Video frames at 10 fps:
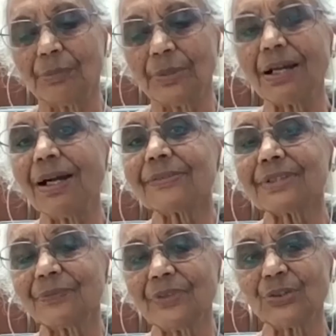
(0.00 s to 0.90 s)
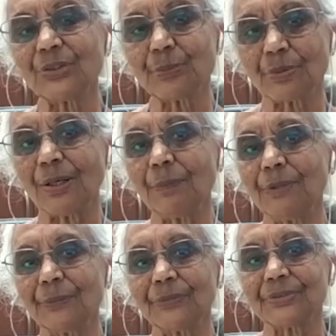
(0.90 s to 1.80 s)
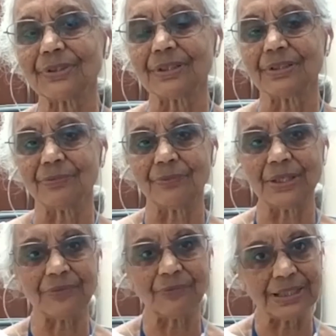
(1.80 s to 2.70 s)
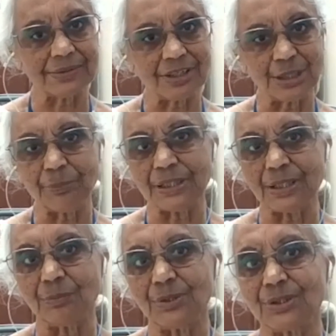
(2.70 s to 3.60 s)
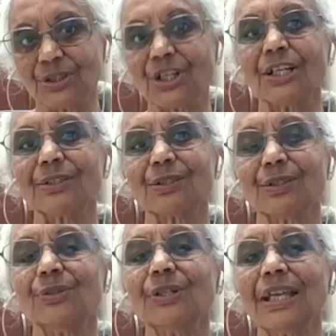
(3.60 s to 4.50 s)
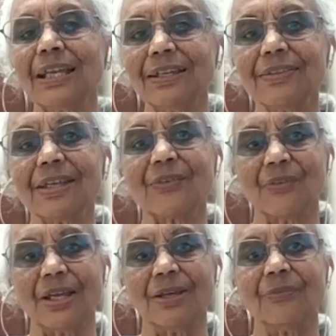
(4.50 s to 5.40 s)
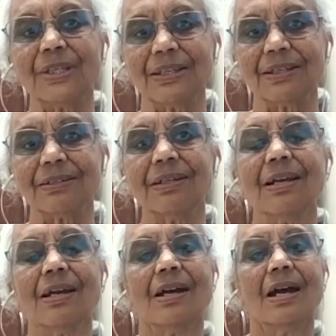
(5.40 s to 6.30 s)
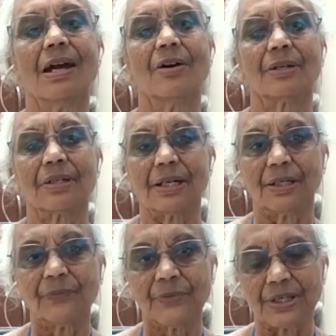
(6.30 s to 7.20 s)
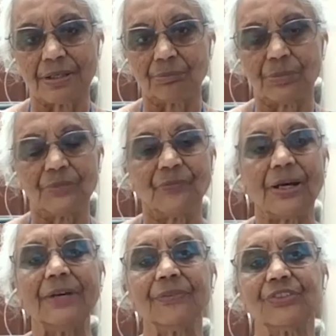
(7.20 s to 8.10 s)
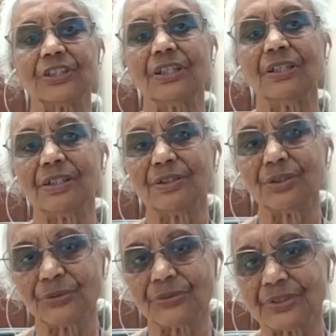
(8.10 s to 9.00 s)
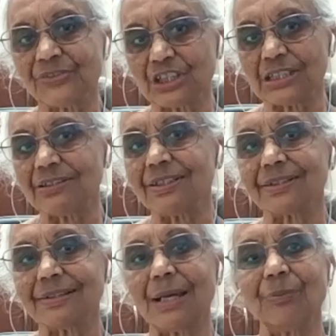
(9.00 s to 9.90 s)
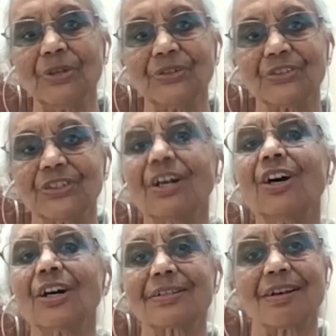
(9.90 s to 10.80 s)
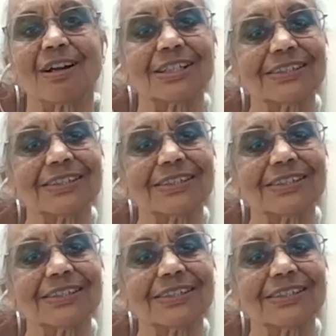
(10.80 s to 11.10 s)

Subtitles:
Because of those problems, we will not be able to conclude either way whether radio-free 5G induces genetic damage or not.